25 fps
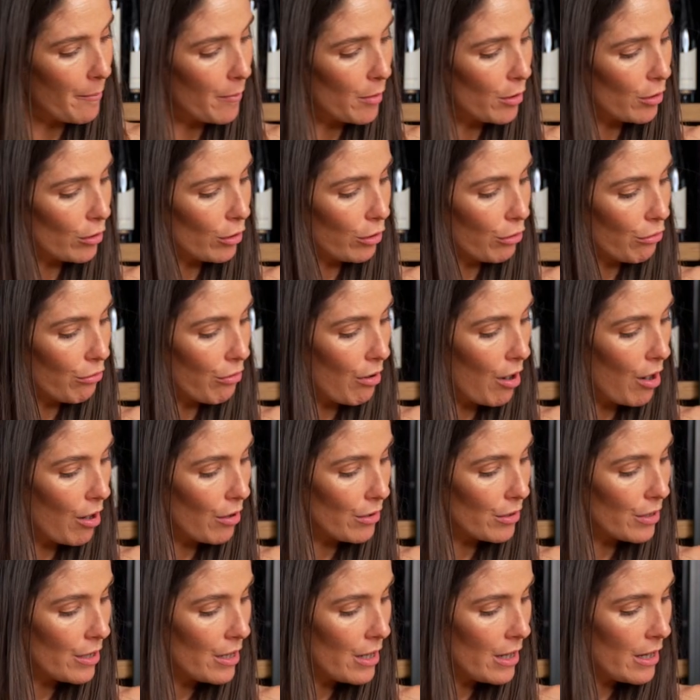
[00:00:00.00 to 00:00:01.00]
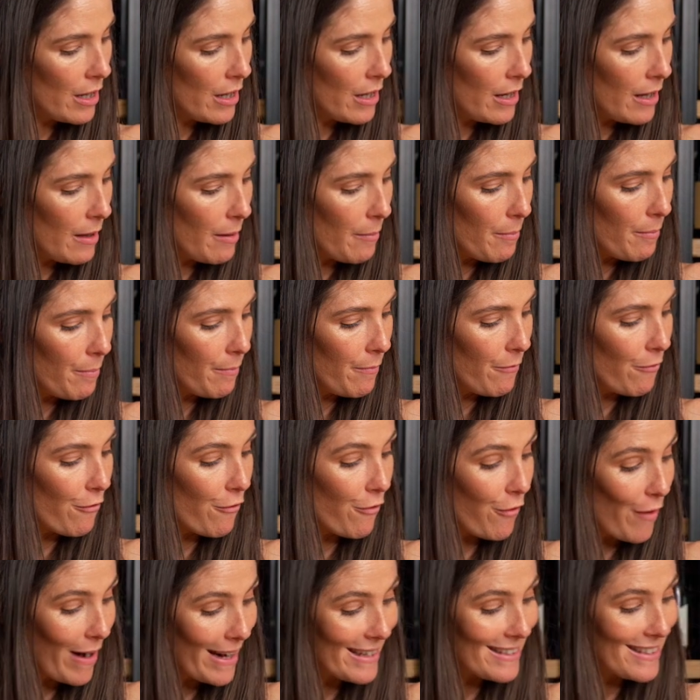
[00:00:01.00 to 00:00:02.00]
Laurent
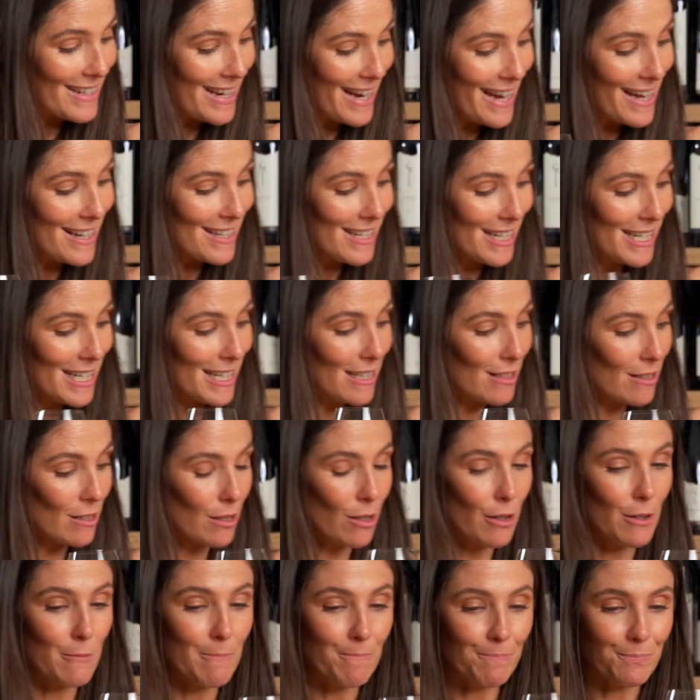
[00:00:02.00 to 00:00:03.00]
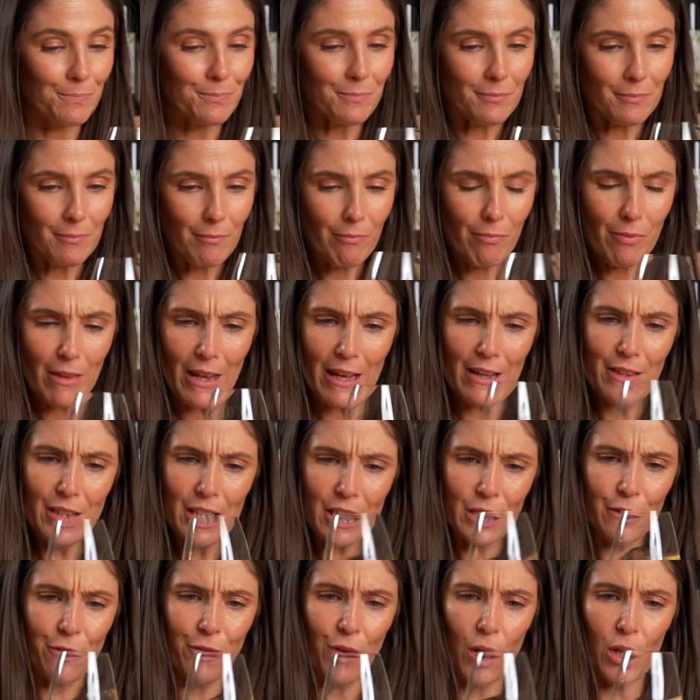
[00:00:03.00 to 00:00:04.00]
Fresnet. So
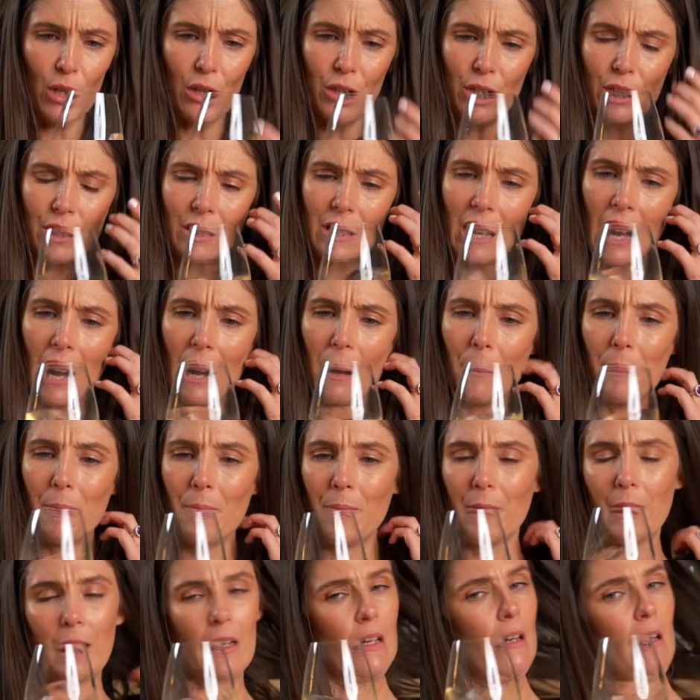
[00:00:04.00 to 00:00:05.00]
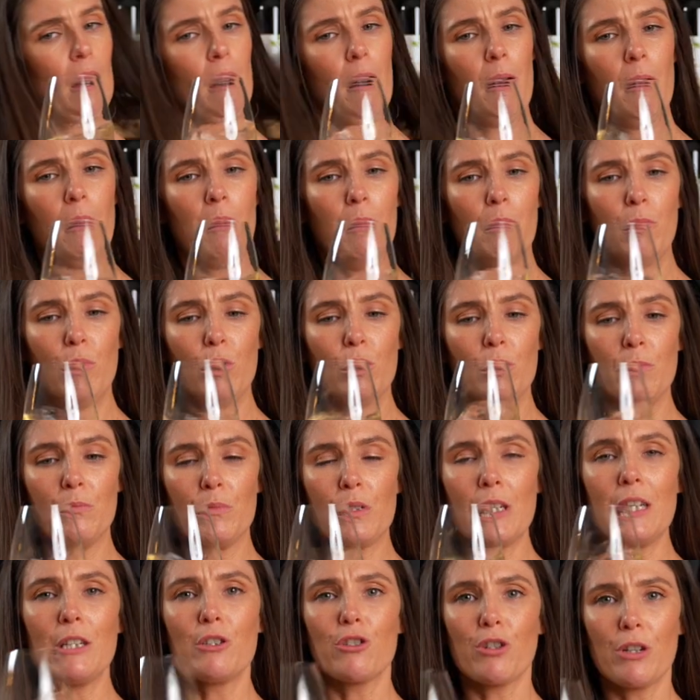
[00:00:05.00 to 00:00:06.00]
this follows
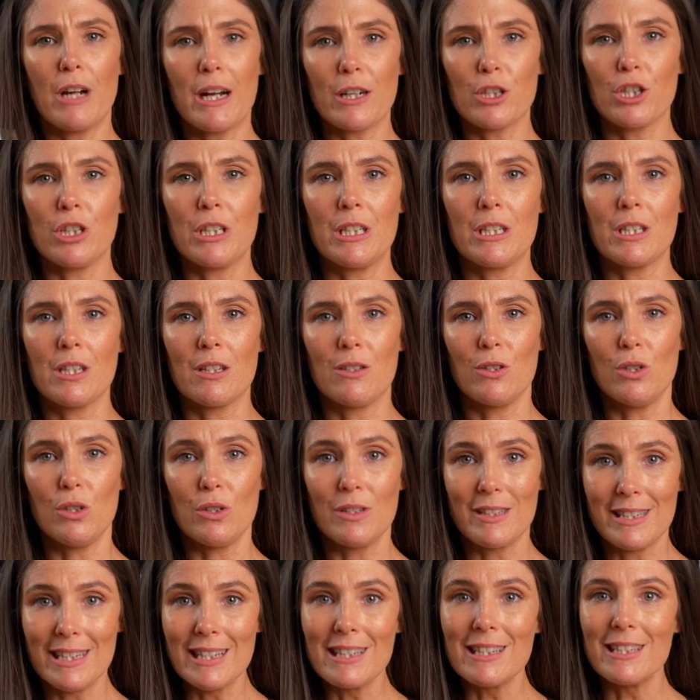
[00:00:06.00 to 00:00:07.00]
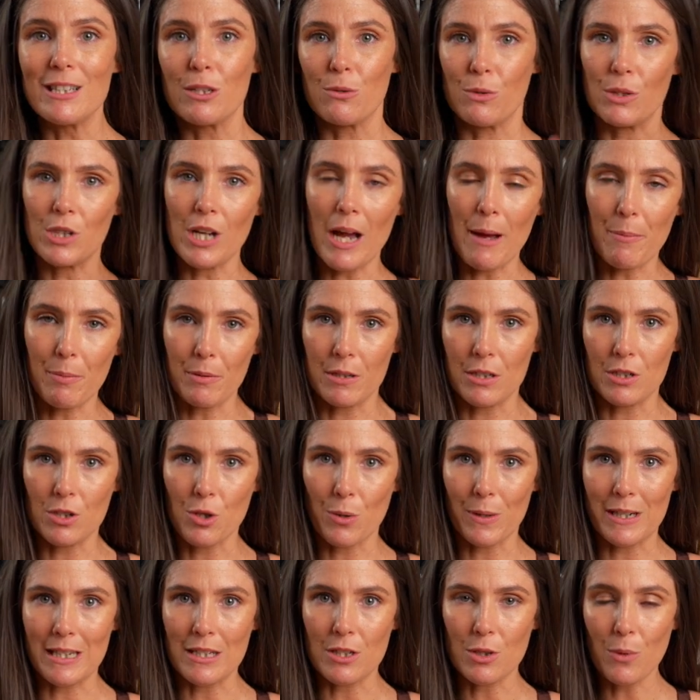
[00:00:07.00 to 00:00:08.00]
Mumm's introduction into New Zealand, which happened in
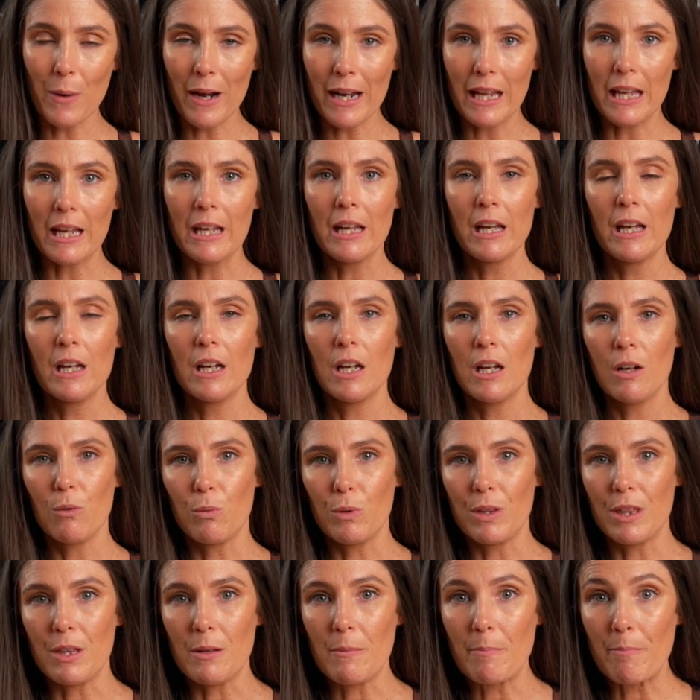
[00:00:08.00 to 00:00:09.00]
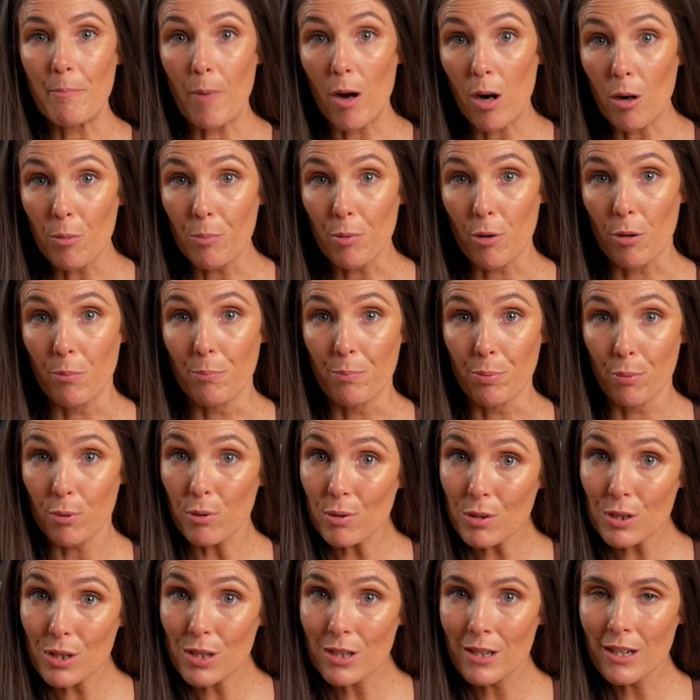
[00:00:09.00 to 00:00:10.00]
2020 with the Marlborough
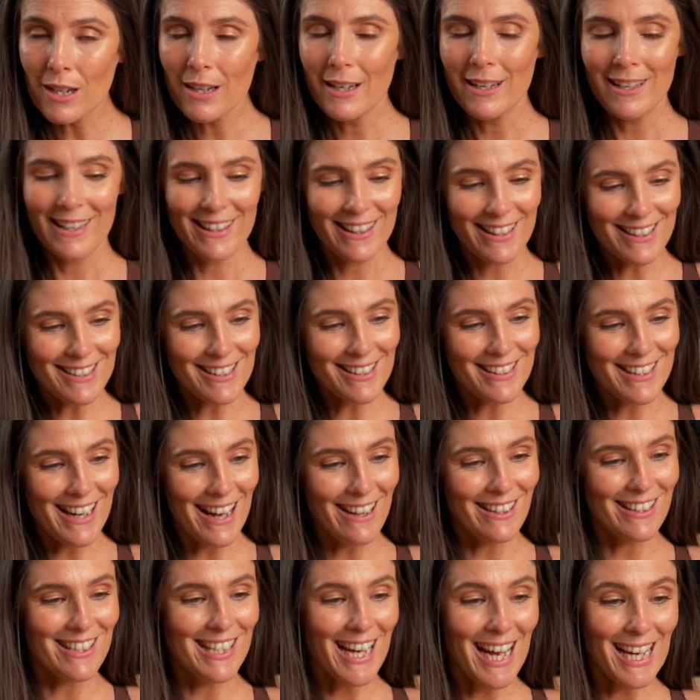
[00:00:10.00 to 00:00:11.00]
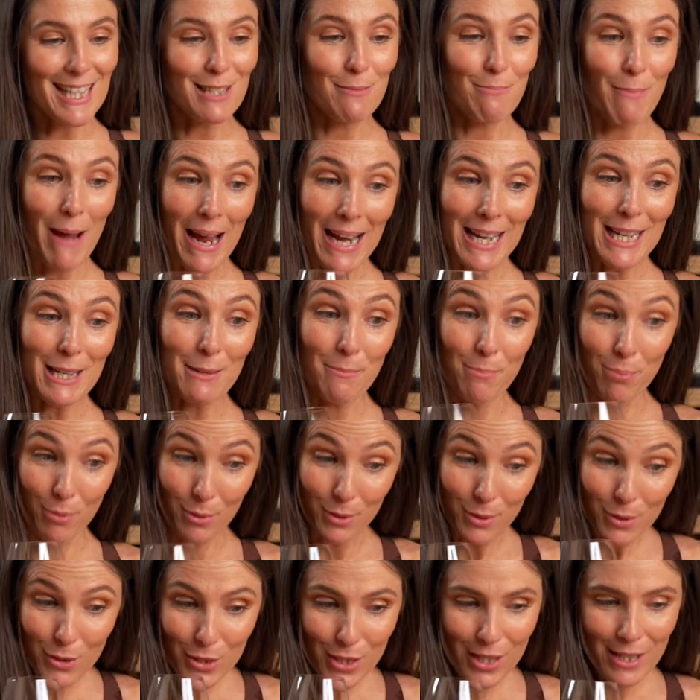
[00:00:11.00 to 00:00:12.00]
Brut. This is now the Tasmania
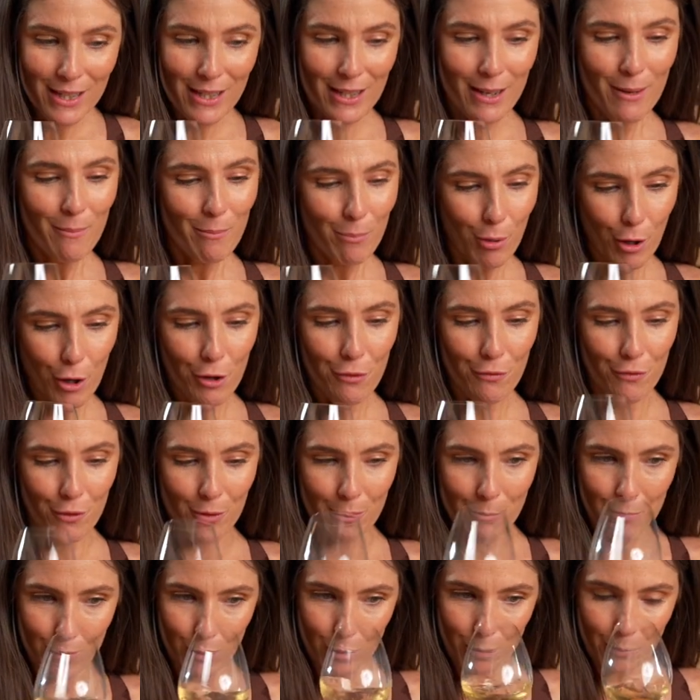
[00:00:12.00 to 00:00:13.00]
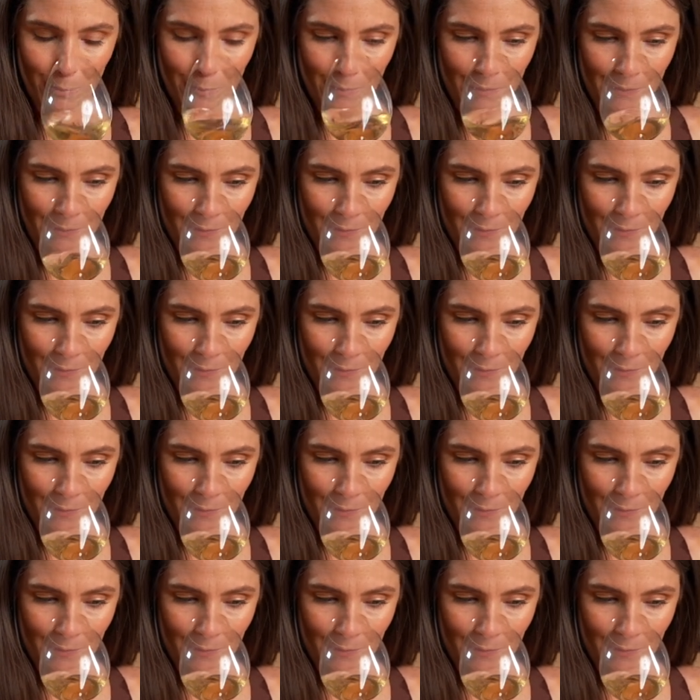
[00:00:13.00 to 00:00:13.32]
Brut, both from Mumm.